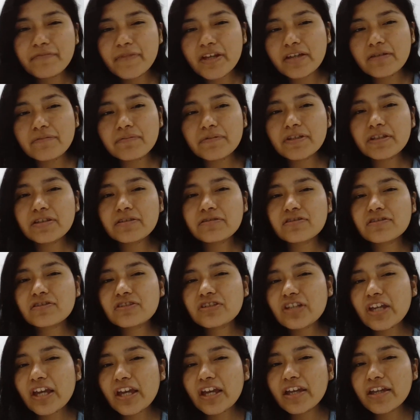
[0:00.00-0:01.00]
maybe
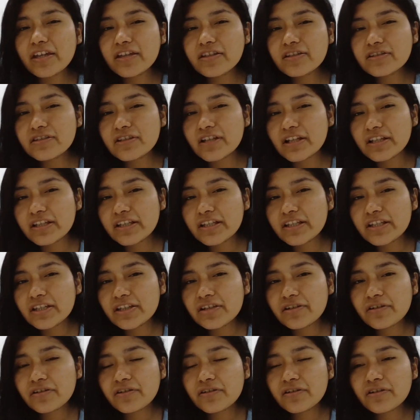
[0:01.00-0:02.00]
change a
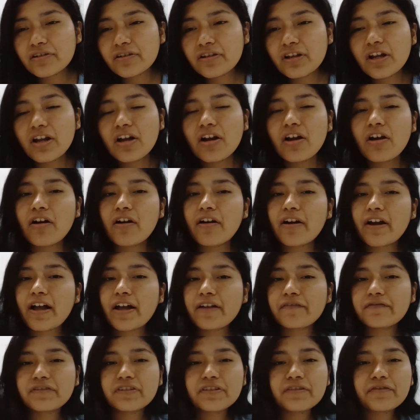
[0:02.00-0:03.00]
little or
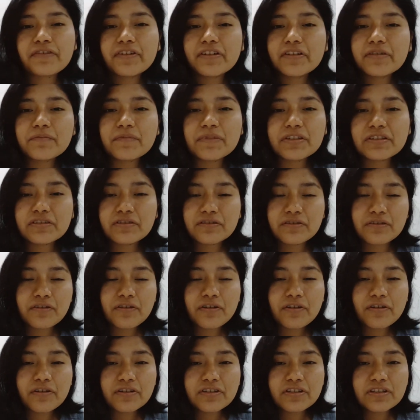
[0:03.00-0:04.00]
have different
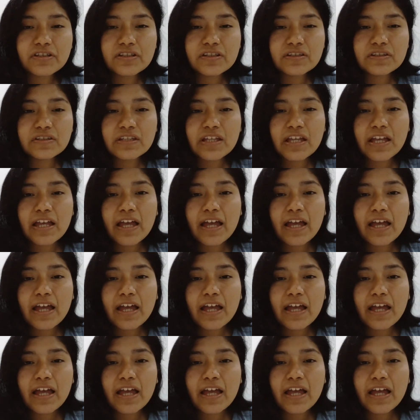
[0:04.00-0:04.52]
methodologies.